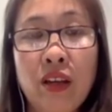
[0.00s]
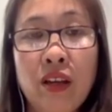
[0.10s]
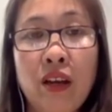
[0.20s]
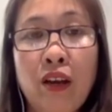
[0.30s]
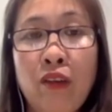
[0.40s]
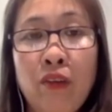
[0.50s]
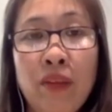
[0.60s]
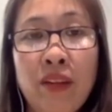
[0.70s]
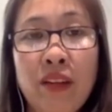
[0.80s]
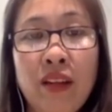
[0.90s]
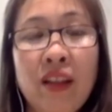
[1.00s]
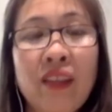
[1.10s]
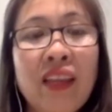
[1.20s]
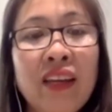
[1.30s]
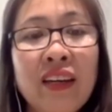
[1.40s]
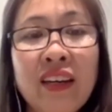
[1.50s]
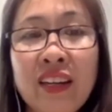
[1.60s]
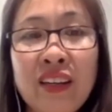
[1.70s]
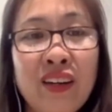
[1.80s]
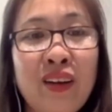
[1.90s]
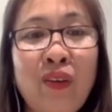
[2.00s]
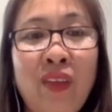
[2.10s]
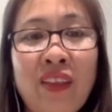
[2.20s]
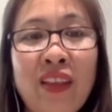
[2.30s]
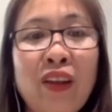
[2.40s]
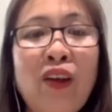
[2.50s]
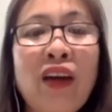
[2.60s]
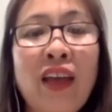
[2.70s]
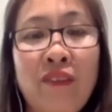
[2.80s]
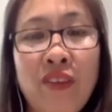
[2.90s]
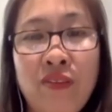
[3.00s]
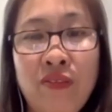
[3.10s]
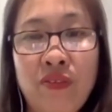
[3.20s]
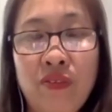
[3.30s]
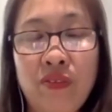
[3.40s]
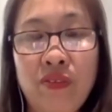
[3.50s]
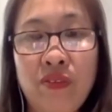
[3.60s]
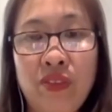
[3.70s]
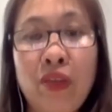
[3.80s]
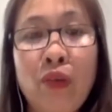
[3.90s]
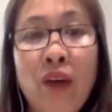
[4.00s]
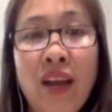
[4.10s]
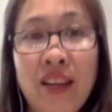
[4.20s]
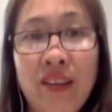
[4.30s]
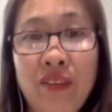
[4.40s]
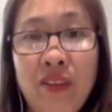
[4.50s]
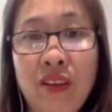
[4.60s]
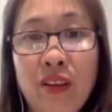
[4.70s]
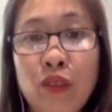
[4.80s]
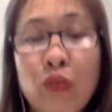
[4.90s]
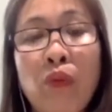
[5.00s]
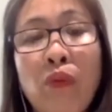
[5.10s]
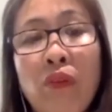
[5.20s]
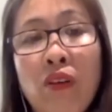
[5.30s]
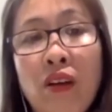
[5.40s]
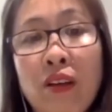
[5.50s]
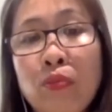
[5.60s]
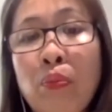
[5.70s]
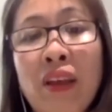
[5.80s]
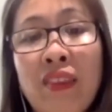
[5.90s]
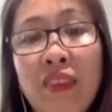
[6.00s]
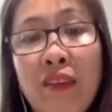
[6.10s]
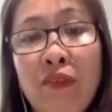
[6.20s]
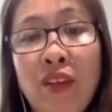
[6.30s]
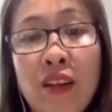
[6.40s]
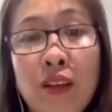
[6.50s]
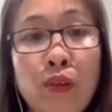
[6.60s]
government, they didn't know that they don't have the right to express their feeling.